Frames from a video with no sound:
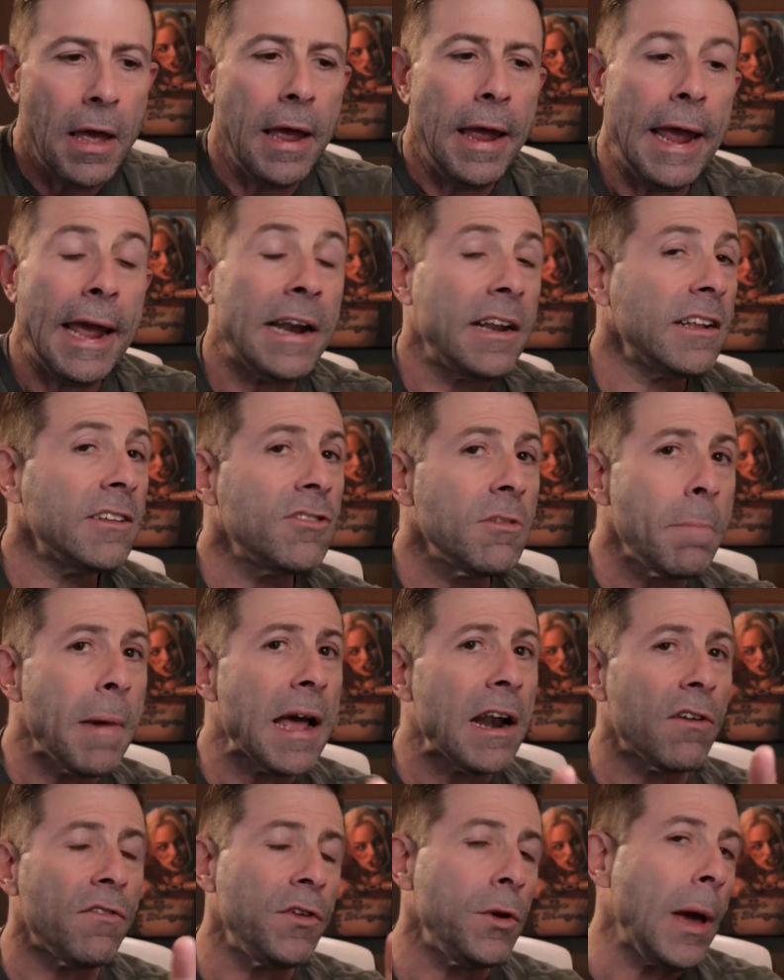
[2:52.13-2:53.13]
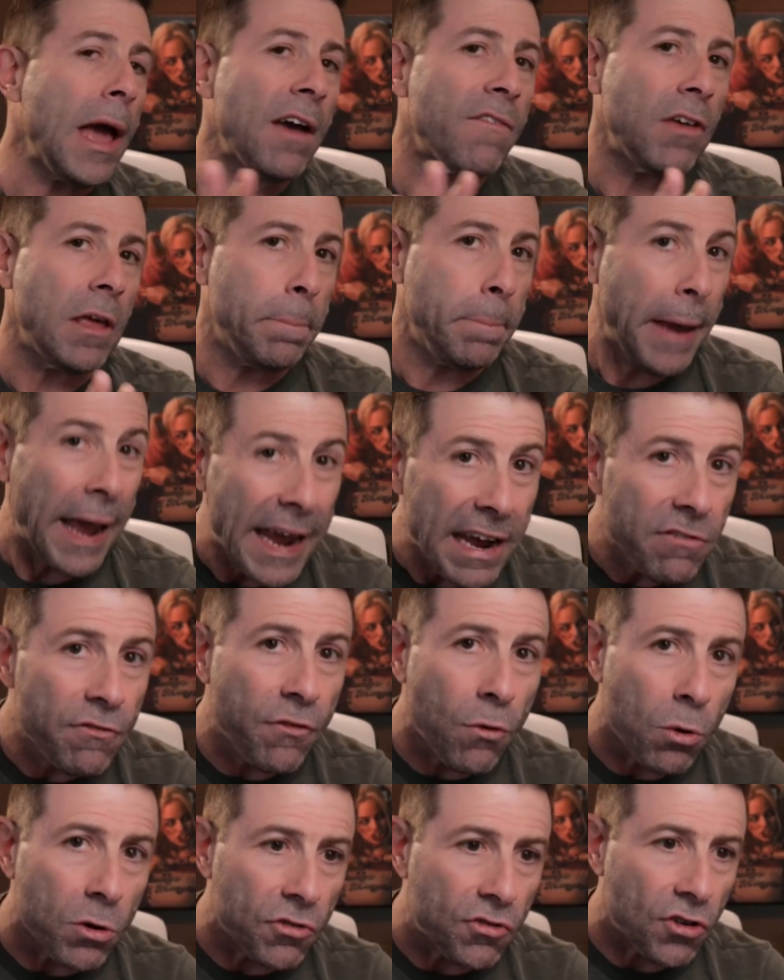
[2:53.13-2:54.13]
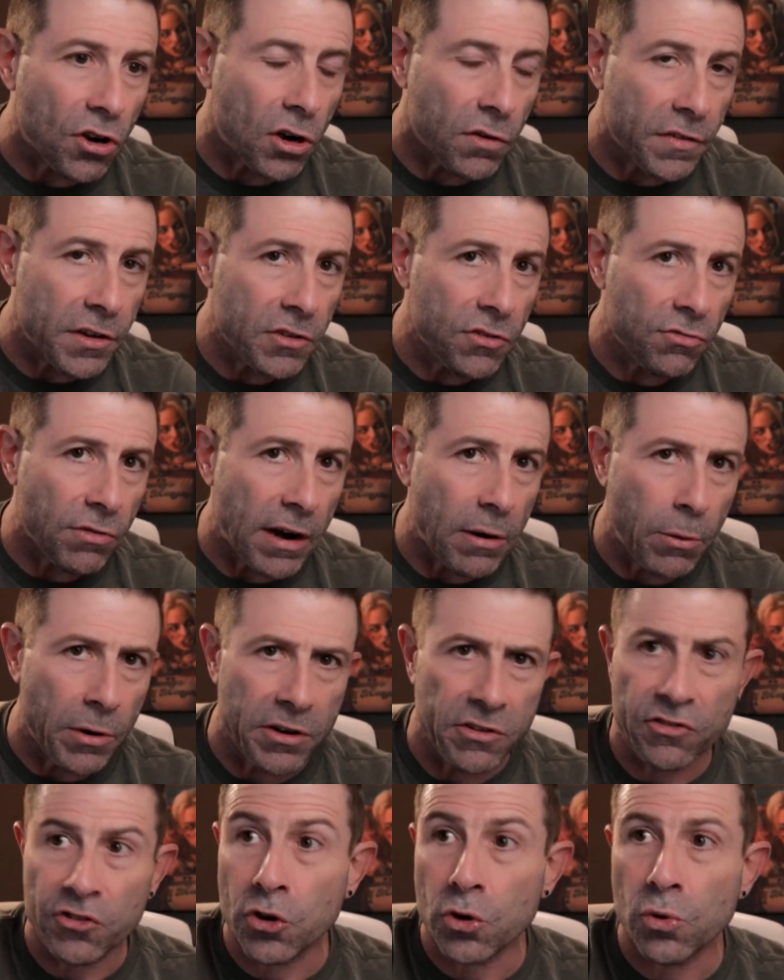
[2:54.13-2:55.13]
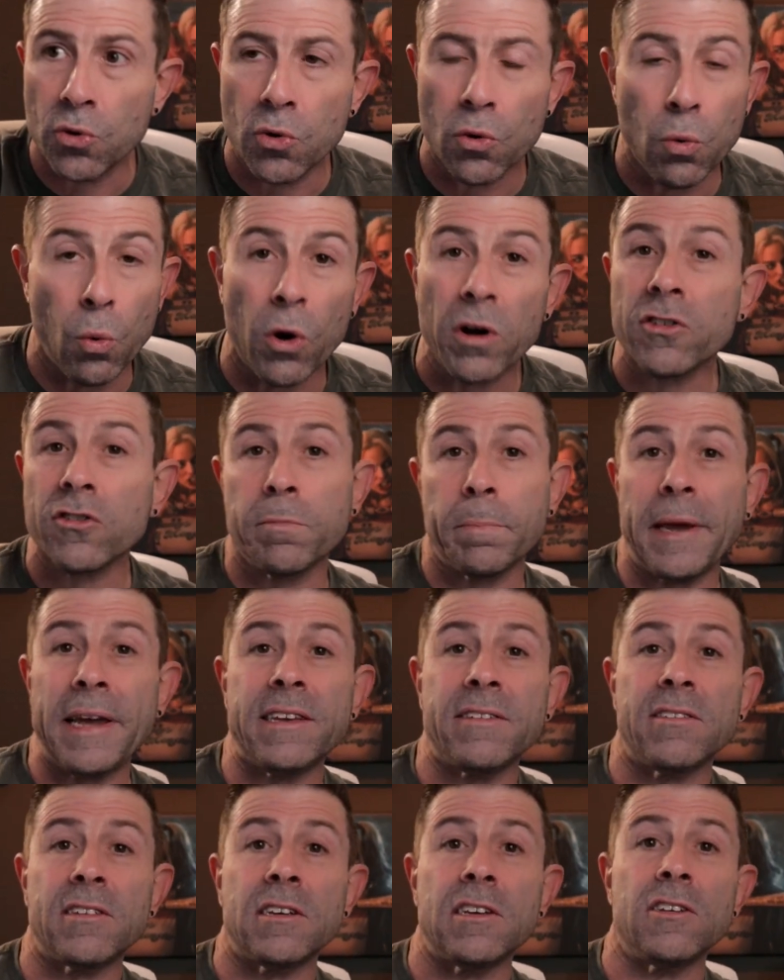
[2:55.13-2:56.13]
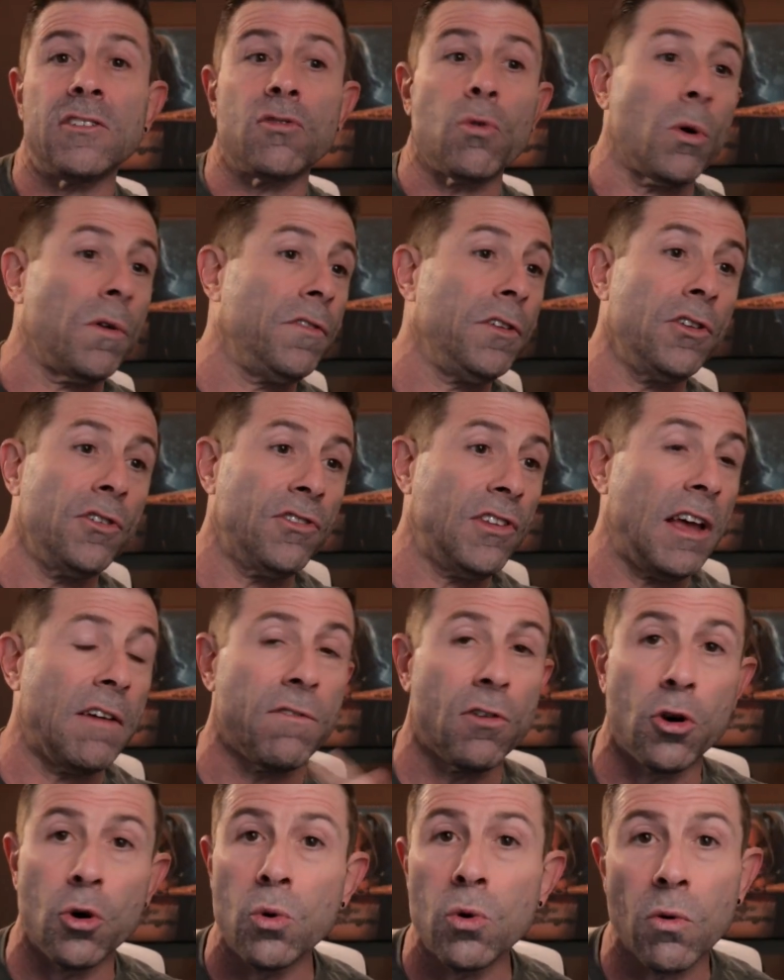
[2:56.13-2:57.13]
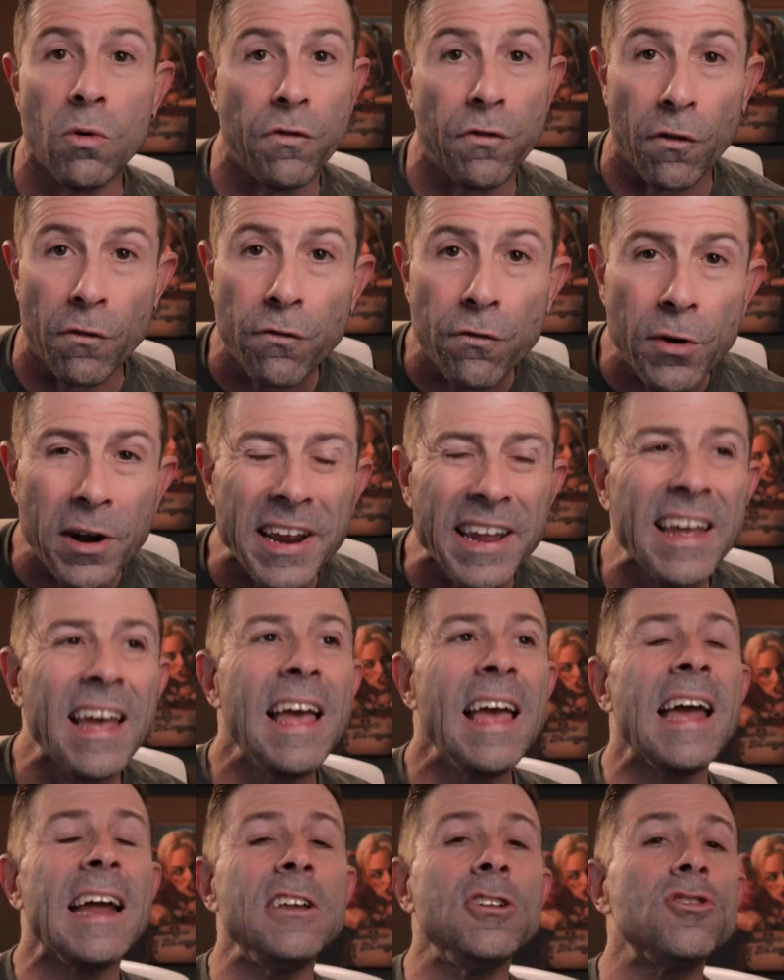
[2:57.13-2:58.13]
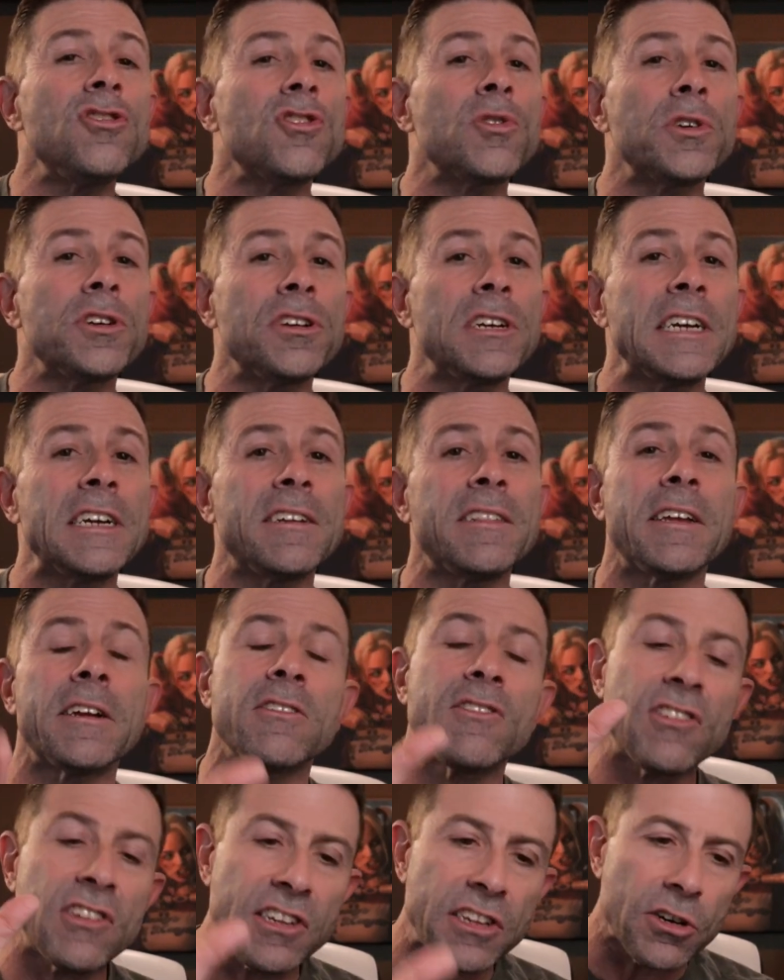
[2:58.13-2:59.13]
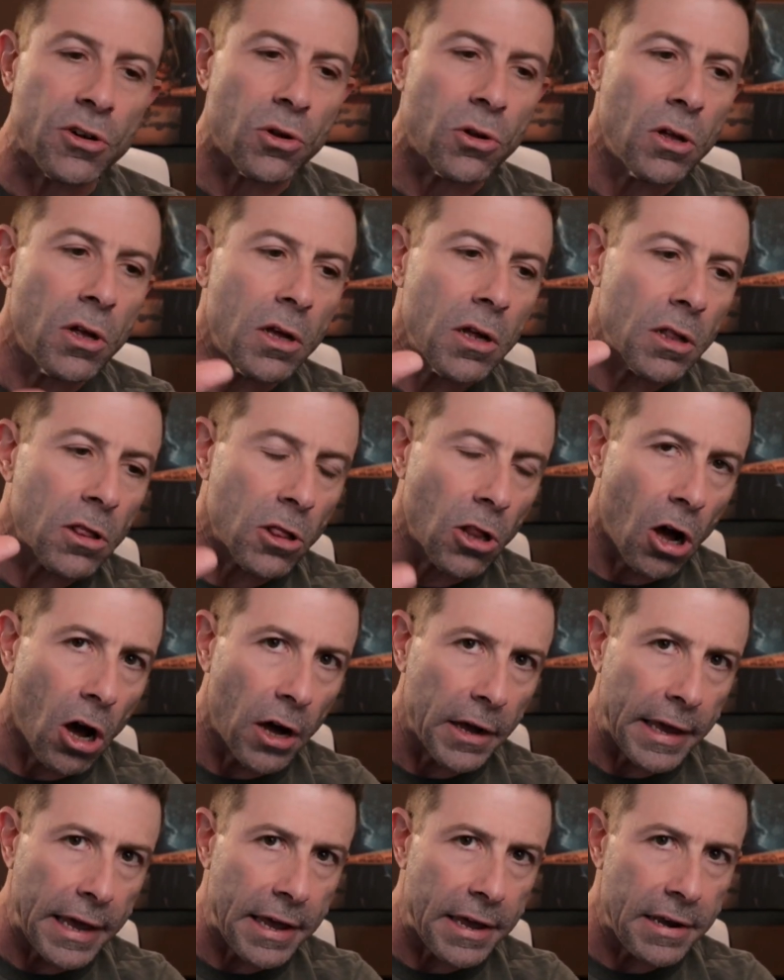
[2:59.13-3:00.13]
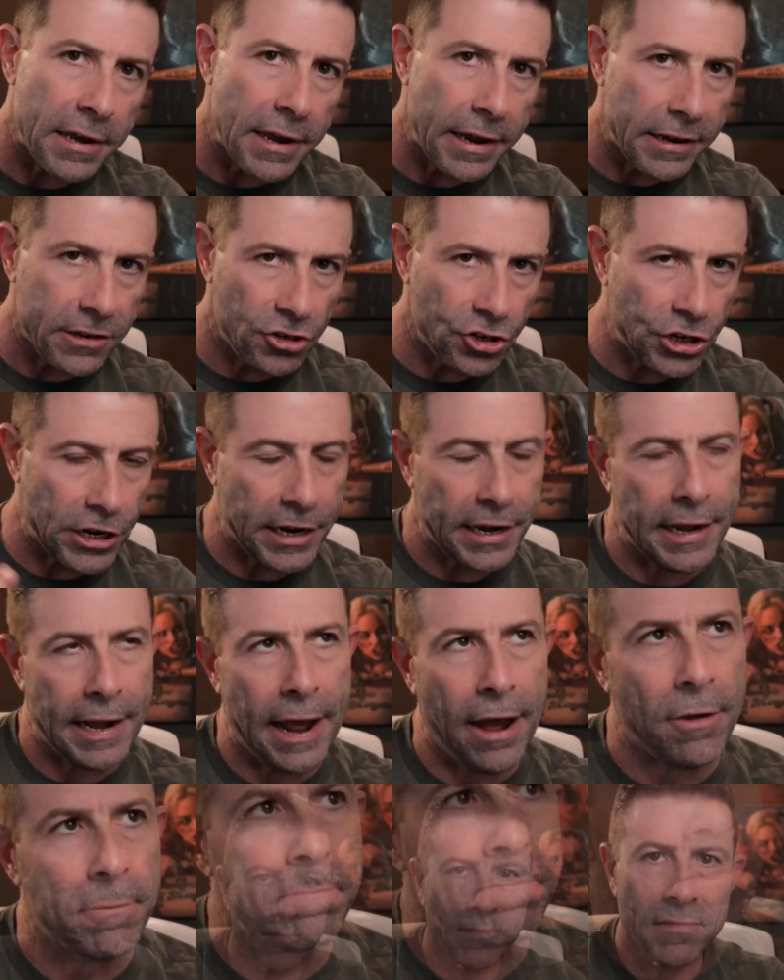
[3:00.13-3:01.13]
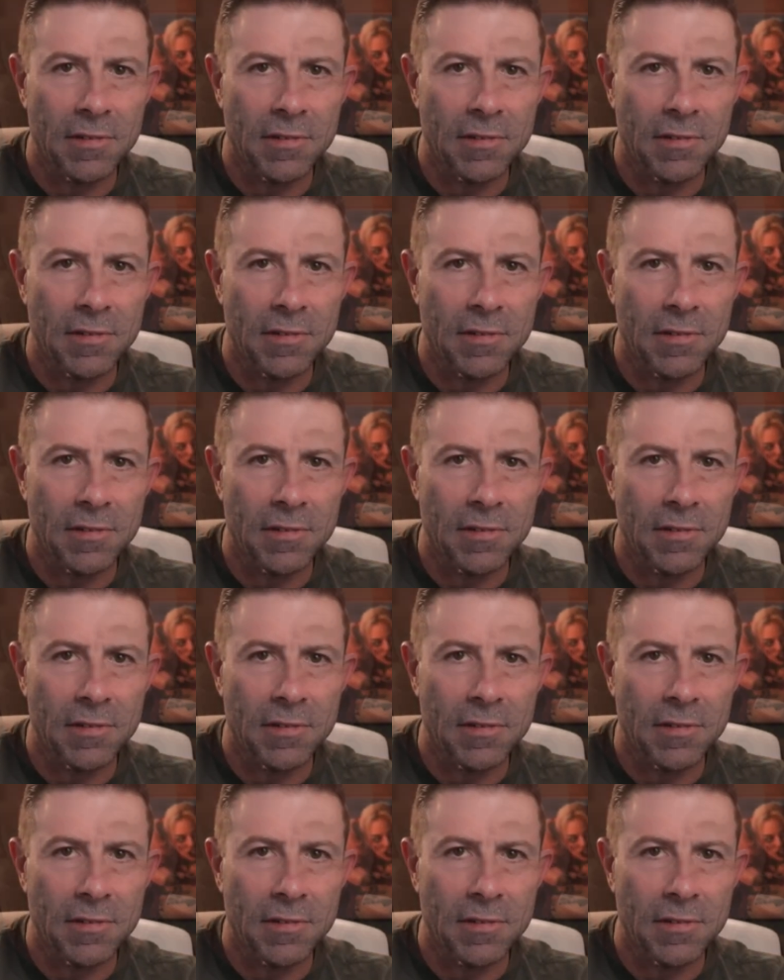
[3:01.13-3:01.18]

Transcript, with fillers: And it doesn't matter if you have a paid for service, right? Whereas Google Workspaces or if you just have Google for free and you store your data there, still log in and check it out.